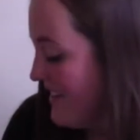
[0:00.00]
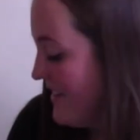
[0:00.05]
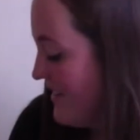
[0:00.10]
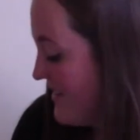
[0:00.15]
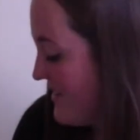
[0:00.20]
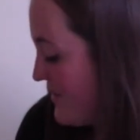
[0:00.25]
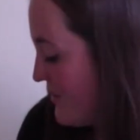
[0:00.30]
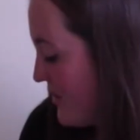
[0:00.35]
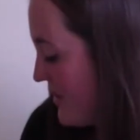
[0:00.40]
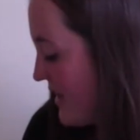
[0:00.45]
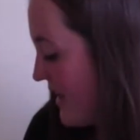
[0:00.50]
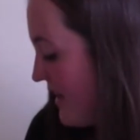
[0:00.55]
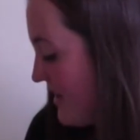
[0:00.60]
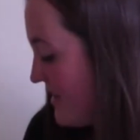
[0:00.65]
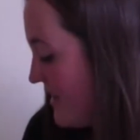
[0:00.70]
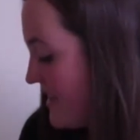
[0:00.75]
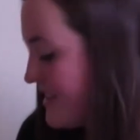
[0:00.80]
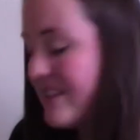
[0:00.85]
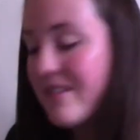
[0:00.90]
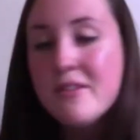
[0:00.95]
So again,
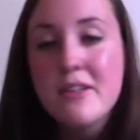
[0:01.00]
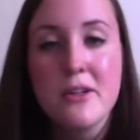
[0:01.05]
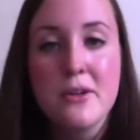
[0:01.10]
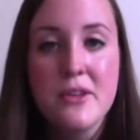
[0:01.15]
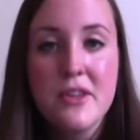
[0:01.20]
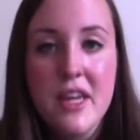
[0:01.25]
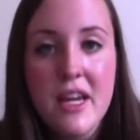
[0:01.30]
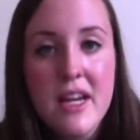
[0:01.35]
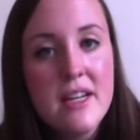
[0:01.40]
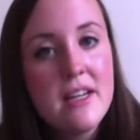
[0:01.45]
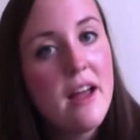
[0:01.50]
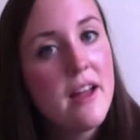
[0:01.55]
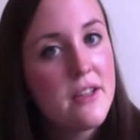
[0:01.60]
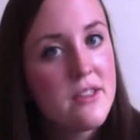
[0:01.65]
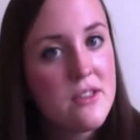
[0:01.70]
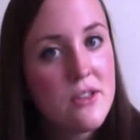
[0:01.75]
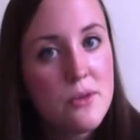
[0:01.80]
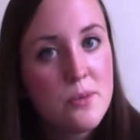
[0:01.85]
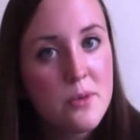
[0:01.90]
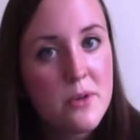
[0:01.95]
that's a little thing, not
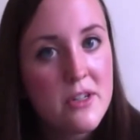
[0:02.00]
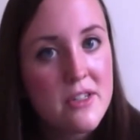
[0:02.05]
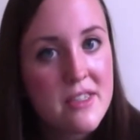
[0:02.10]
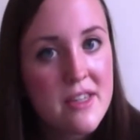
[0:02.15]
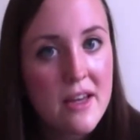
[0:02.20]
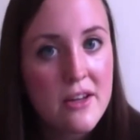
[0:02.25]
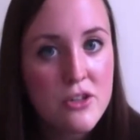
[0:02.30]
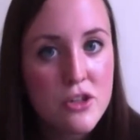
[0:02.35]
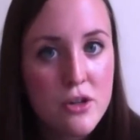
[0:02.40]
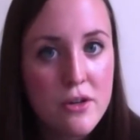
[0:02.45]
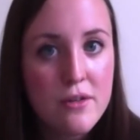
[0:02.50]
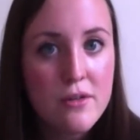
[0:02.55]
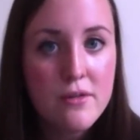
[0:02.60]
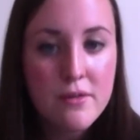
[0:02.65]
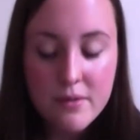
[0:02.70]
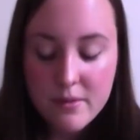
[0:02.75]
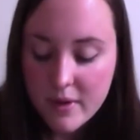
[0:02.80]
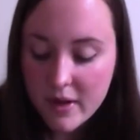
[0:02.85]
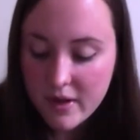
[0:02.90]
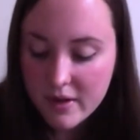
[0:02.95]
super essential
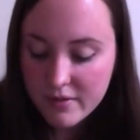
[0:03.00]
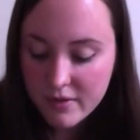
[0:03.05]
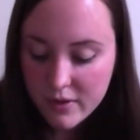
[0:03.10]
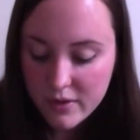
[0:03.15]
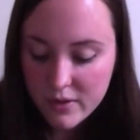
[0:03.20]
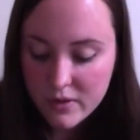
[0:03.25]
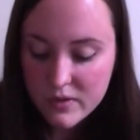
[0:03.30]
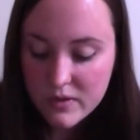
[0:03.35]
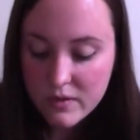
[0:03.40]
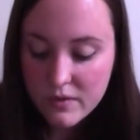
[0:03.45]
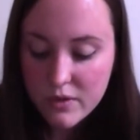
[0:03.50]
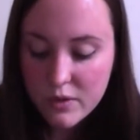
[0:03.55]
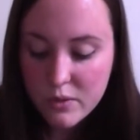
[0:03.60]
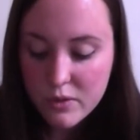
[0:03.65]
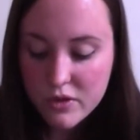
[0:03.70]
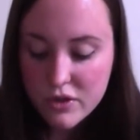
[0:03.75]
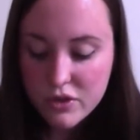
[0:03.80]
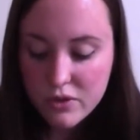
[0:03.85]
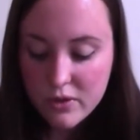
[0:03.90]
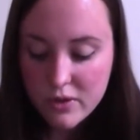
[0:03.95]
for those of you
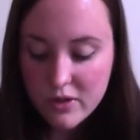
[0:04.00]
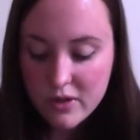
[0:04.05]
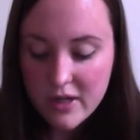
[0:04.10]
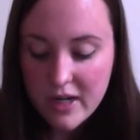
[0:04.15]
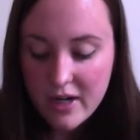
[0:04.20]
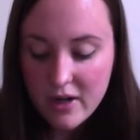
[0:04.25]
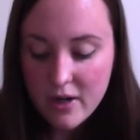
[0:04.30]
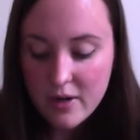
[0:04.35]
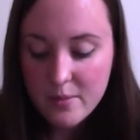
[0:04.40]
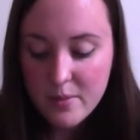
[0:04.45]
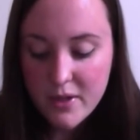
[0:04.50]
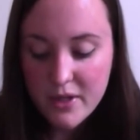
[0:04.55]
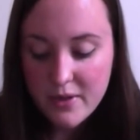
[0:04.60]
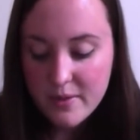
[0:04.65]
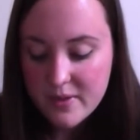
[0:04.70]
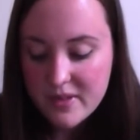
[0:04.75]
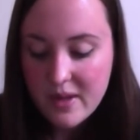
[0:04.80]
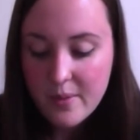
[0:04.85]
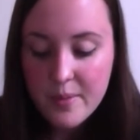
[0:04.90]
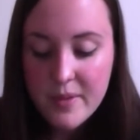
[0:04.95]
with shorter hair,
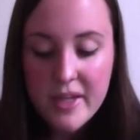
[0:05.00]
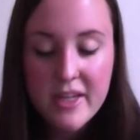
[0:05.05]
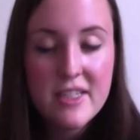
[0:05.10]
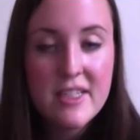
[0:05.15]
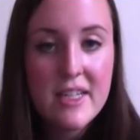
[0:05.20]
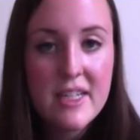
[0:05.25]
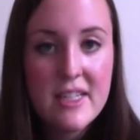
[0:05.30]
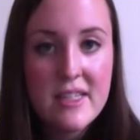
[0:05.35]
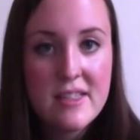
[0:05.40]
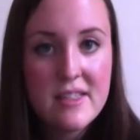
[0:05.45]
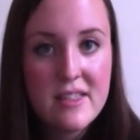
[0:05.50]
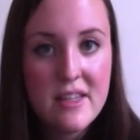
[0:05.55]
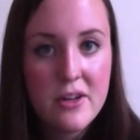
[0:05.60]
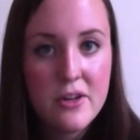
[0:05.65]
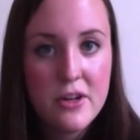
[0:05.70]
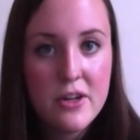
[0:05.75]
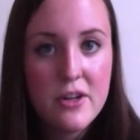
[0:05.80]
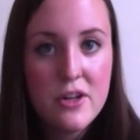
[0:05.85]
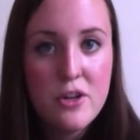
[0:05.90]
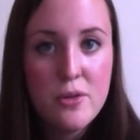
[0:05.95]
but something to
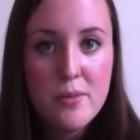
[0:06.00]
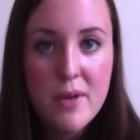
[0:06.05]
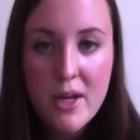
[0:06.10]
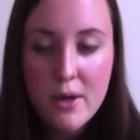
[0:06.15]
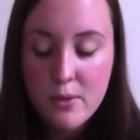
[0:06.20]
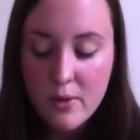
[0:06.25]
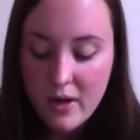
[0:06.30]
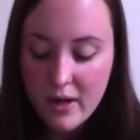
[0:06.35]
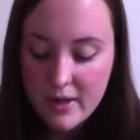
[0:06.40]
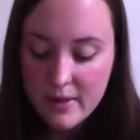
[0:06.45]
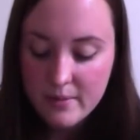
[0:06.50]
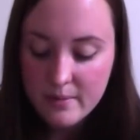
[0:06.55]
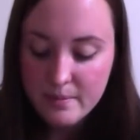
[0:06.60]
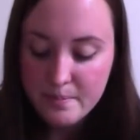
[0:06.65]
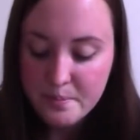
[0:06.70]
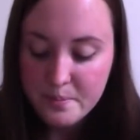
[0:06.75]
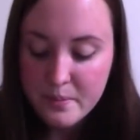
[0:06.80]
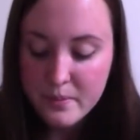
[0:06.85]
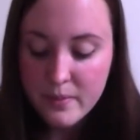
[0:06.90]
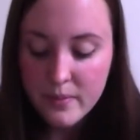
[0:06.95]
consider and you may want.
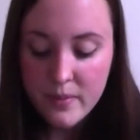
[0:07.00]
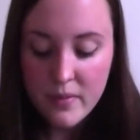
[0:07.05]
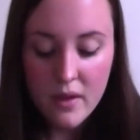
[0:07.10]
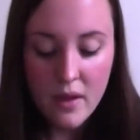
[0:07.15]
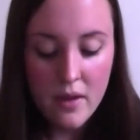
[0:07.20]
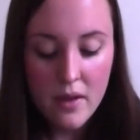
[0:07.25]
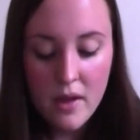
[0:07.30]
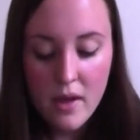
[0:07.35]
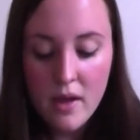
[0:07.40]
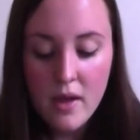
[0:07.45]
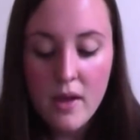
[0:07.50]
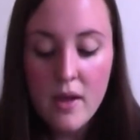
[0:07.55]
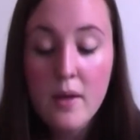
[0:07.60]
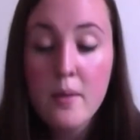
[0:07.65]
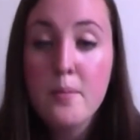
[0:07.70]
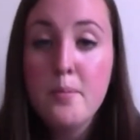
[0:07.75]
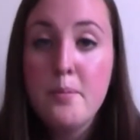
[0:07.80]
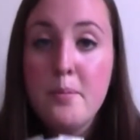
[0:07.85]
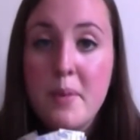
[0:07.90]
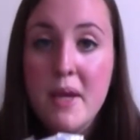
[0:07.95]

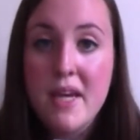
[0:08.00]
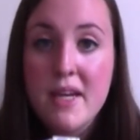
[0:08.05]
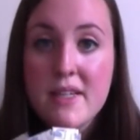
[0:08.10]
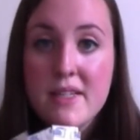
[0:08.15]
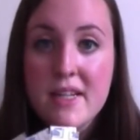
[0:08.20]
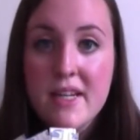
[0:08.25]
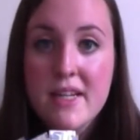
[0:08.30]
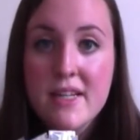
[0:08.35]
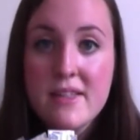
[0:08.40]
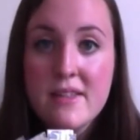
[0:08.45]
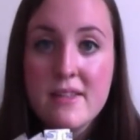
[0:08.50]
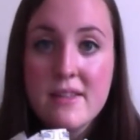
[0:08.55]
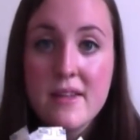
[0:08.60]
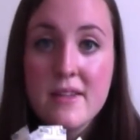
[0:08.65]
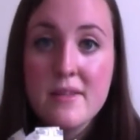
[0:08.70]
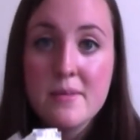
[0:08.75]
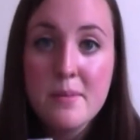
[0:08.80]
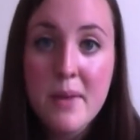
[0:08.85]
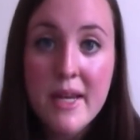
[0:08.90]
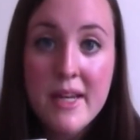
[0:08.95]
Band-aids,
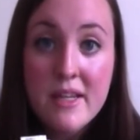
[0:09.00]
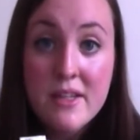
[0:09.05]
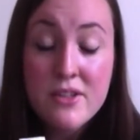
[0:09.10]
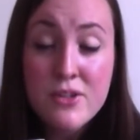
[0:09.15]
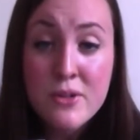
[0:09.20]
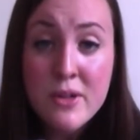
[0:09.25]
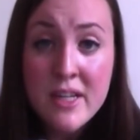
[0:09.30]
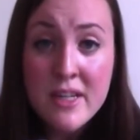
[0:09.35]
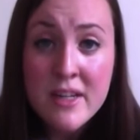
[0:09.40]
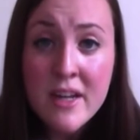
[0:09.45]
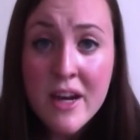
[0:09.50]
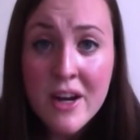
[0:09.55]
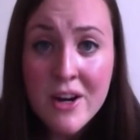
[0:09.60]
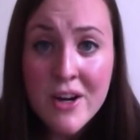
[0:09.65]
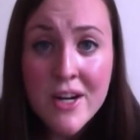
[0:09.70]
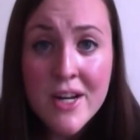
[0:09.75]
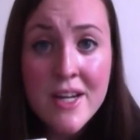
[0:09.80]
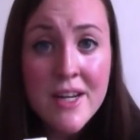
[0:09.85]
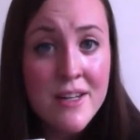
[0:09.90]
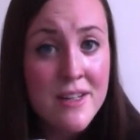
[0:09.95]
as many as you can
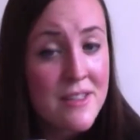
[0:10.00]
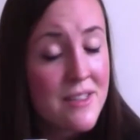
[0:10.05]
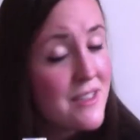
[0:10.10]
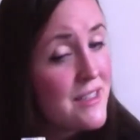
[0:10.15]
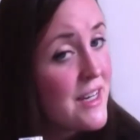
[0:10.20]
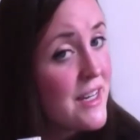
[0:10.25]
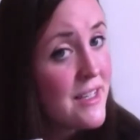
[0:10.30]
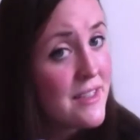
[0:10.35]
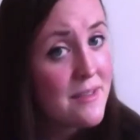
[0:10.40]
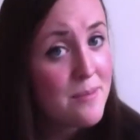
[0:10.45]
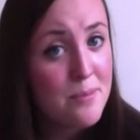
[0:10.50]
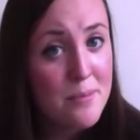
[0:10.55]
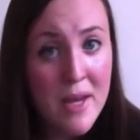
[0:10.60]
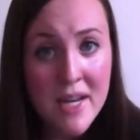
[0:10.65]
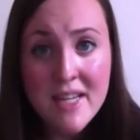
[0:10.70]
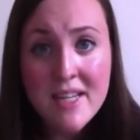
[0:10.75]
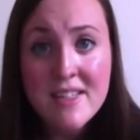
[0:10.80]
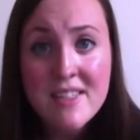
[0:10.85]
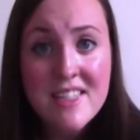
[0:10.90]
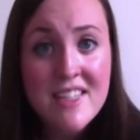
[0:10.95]
carry and in as
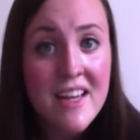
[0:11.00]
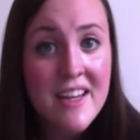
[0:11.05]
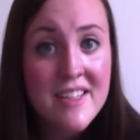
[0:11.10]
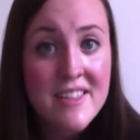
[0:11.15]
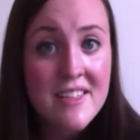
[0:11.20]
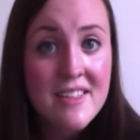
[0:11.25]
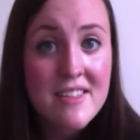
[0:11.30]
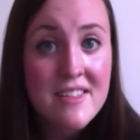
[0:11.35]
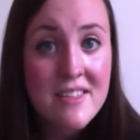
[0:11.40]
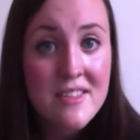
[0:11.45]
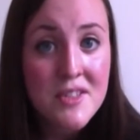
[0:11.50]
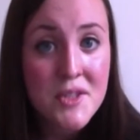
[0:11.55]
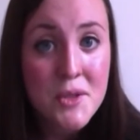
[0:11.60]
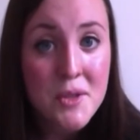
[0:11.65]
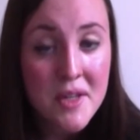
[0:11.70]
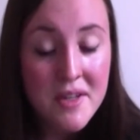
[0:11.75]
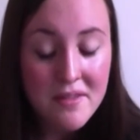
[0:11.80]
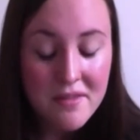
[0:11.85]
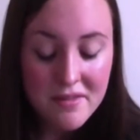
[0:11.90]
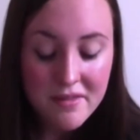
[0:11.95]
many sizes as you
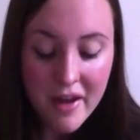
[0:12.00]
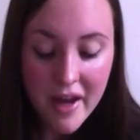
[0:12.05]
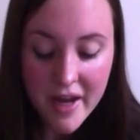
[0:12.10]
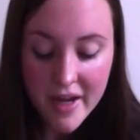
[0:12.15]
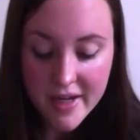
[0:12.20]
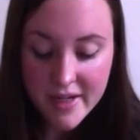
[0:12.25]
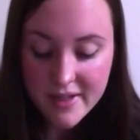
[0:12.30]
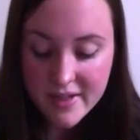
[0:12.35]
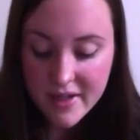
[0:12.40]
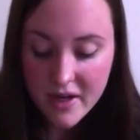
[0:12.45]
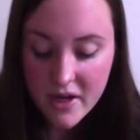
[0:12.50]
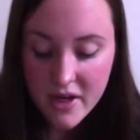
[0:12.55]
can find.